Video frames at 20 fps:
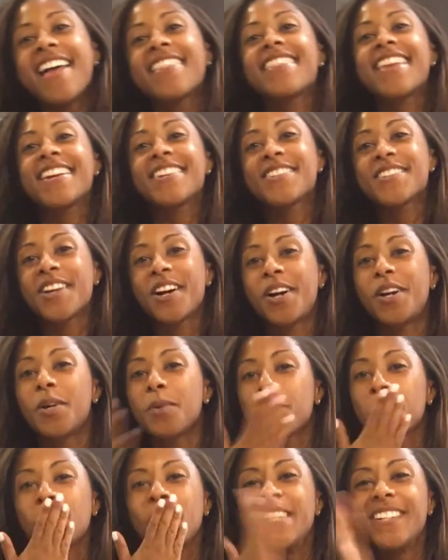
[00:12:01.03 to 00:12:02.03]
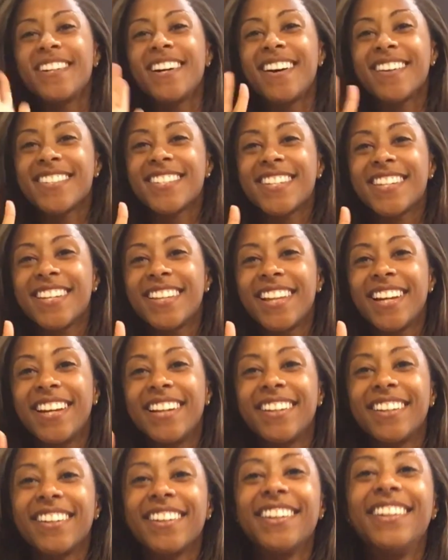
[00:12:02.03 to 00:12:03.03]
Thanks y'all, I'll see you
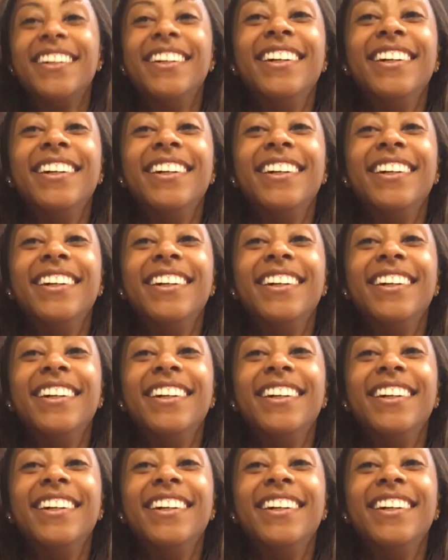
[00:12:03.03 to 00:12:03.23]
later.